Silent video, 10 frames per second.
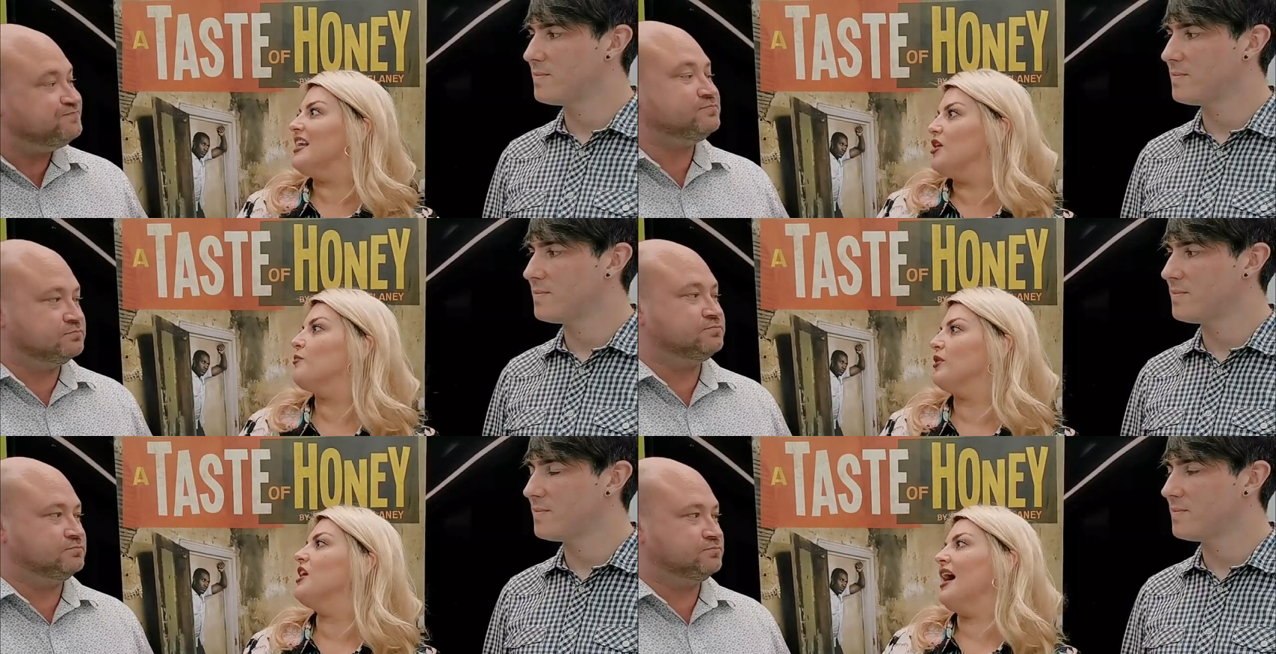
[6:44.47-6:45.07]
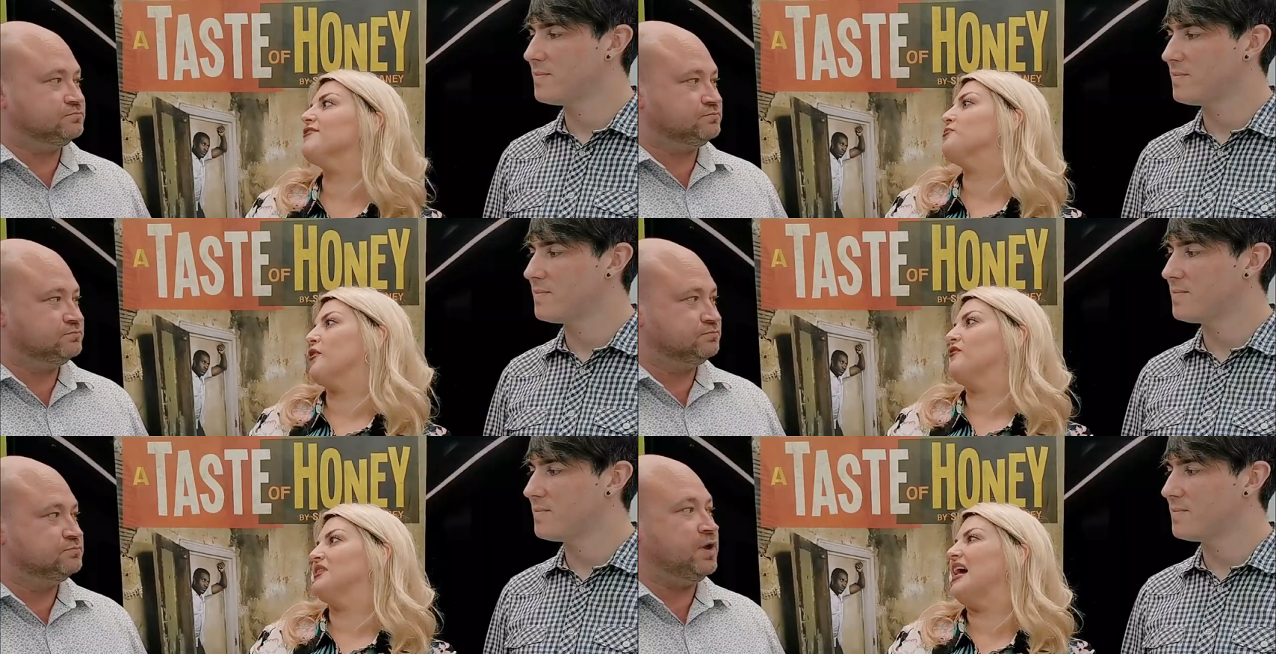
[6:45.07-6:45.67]
Speaker 1: You, you, have to
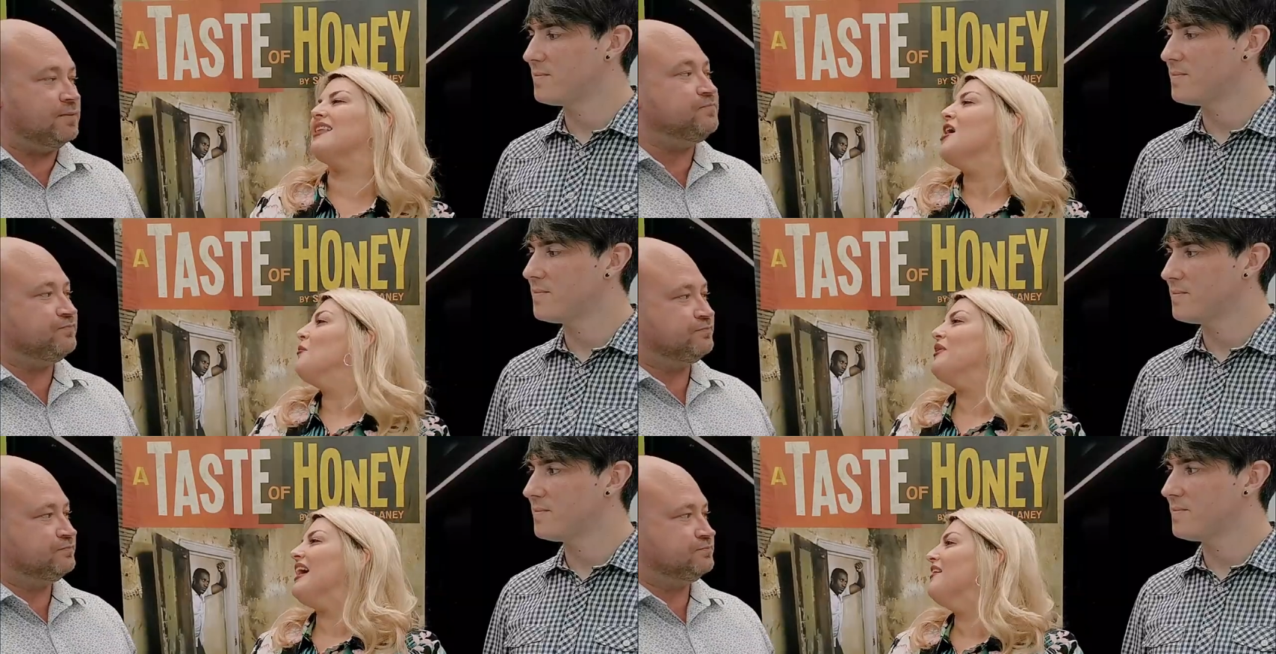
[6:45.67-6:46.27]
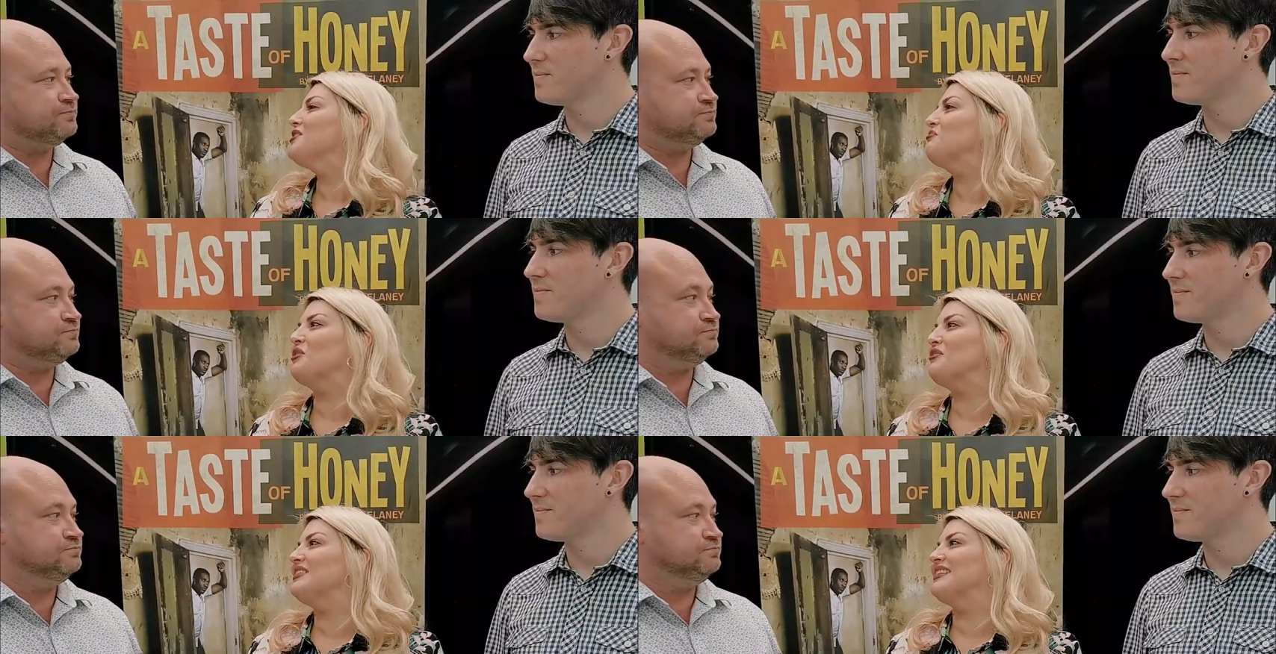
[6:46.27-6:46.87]
prove yourself. Yeah. Well, you have to
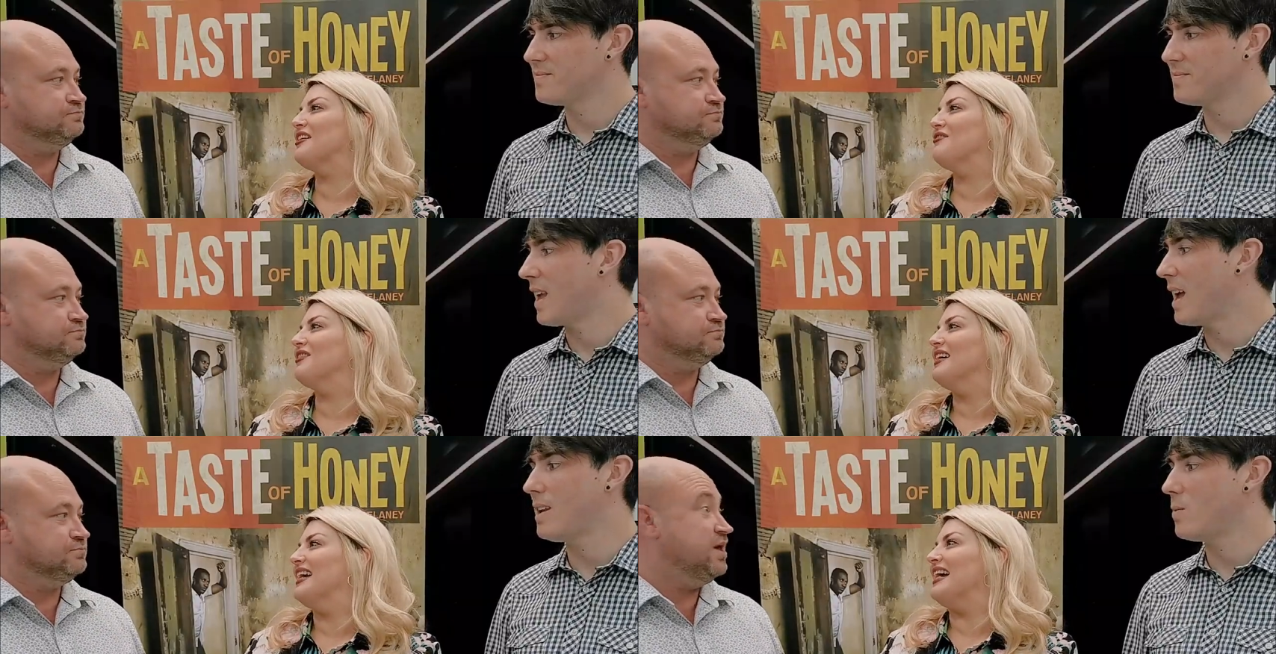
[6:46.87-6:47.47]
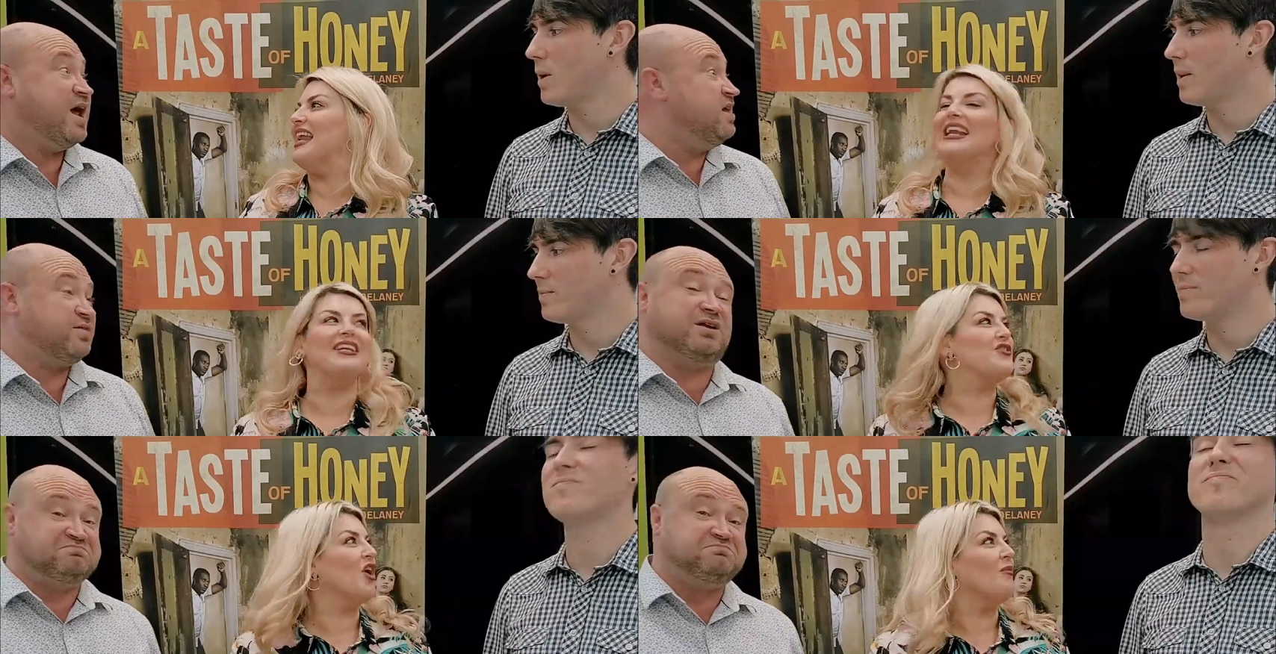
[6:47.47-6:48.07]
prove yourself in, in
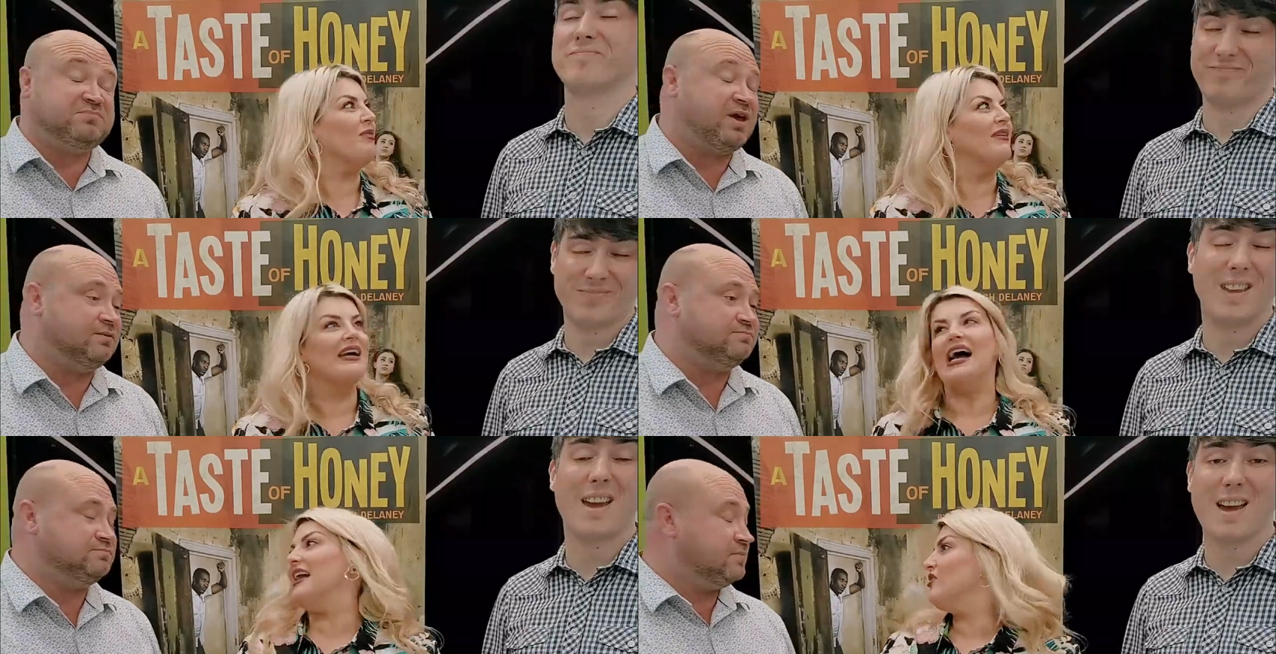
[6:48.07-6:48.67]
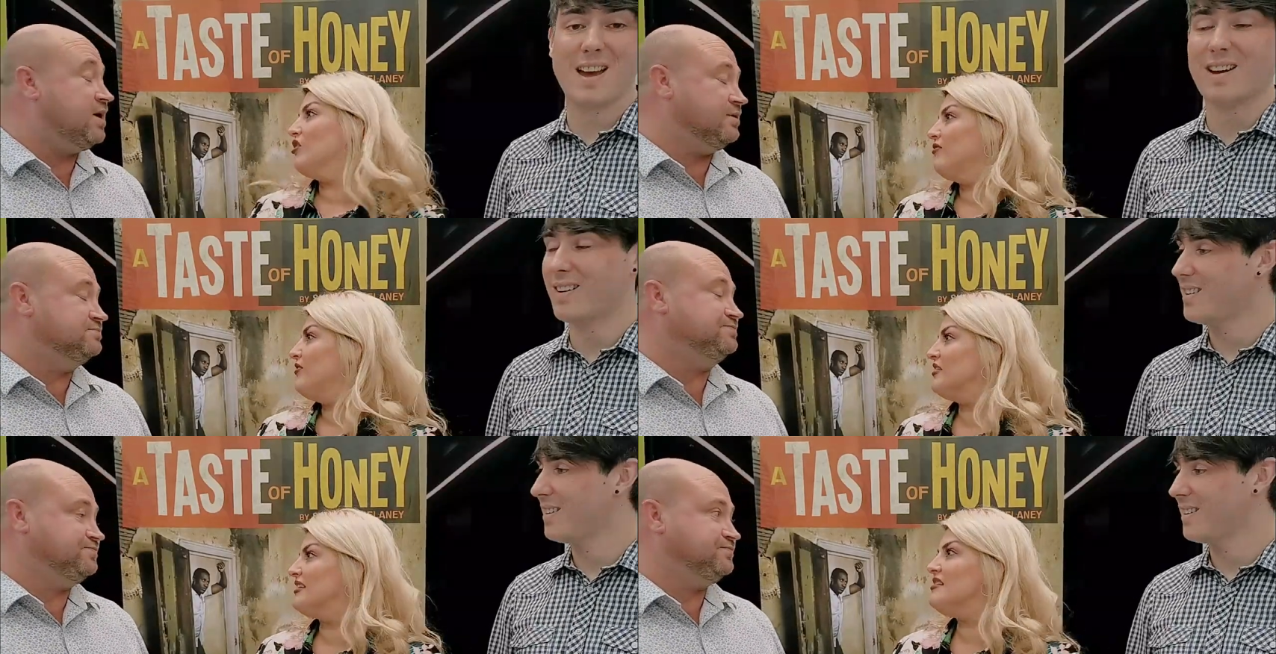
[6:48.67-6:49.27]
any job. Yeah. Yeah. And your
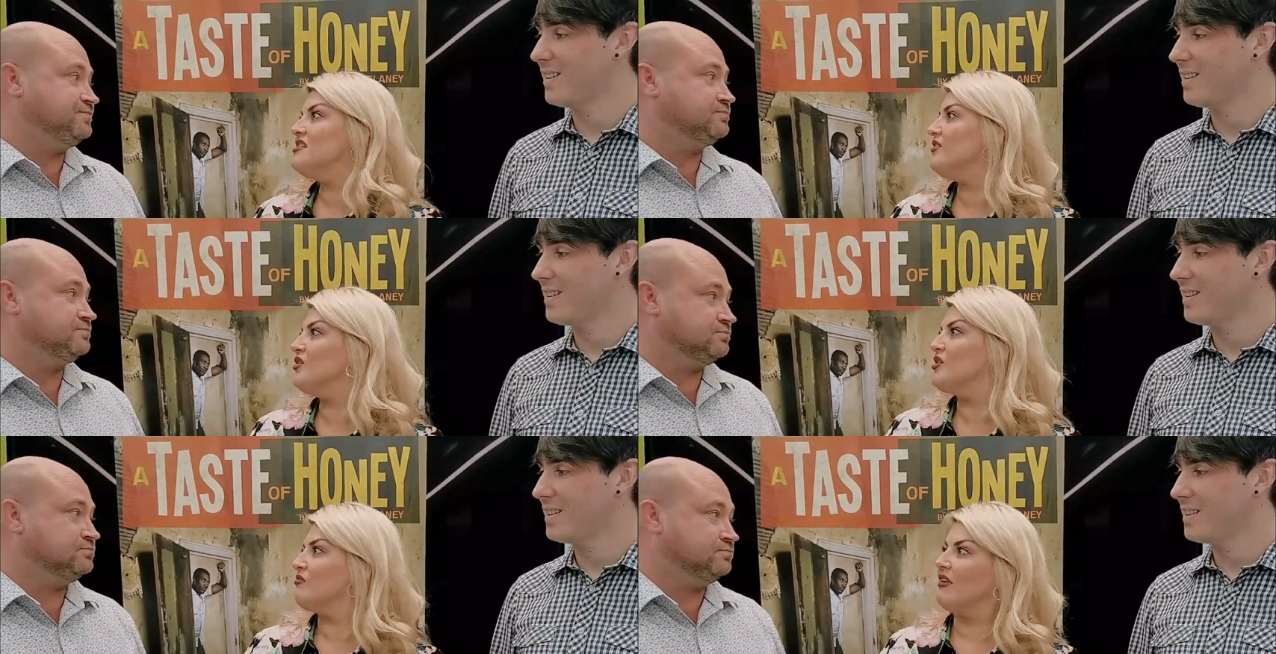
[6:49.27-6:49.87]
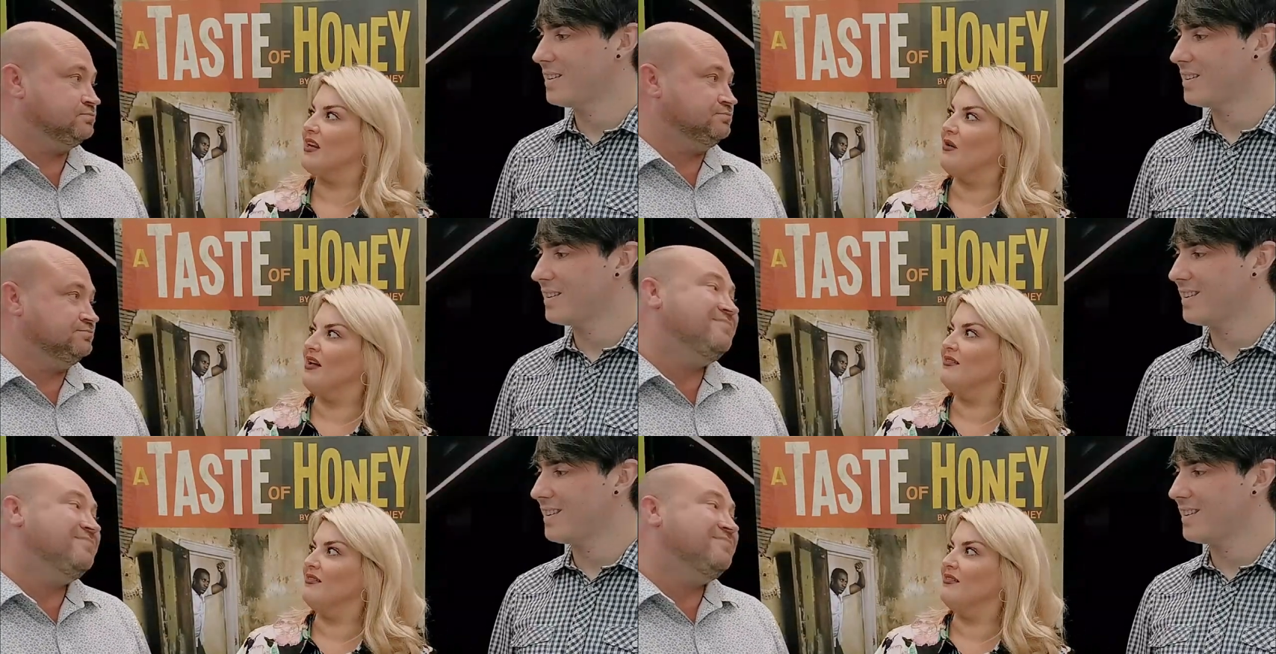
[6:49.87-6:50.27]
first interview, you're doing really well.